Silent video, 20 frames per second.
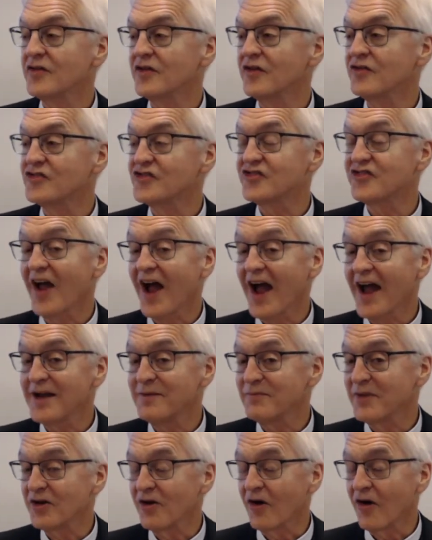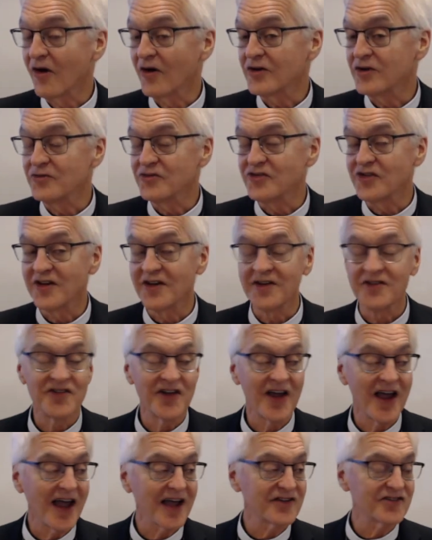Steinmann argues in
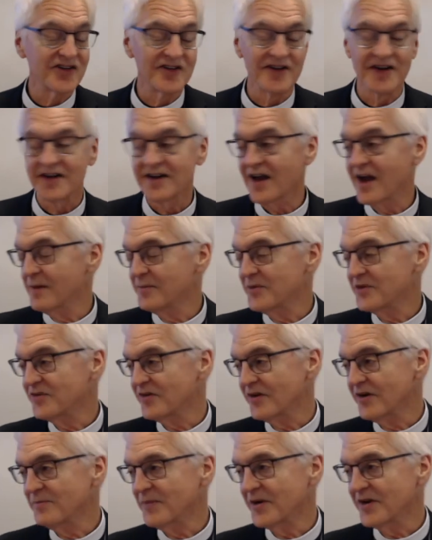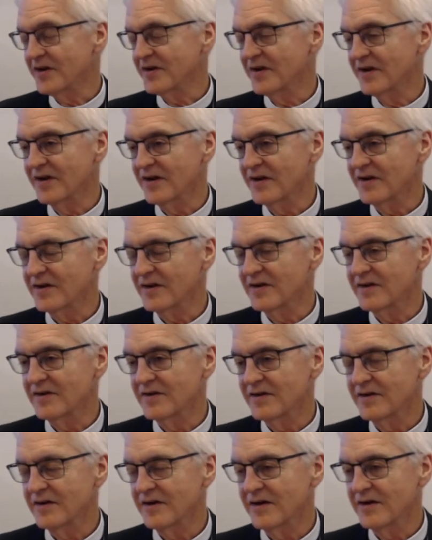his excellent commentary by, uh,
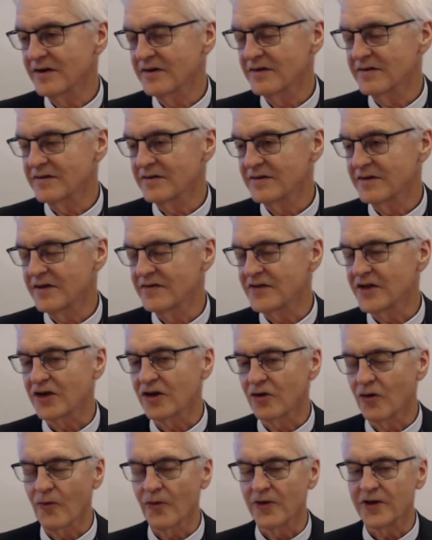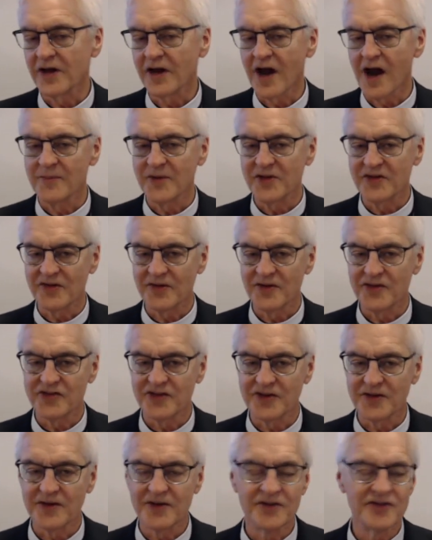uh, in the Concordia Commentary
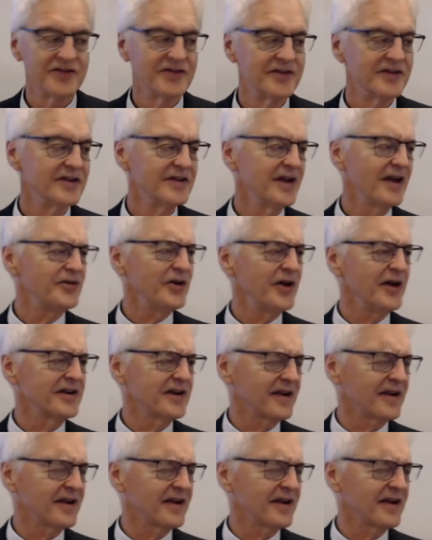series. Have you had a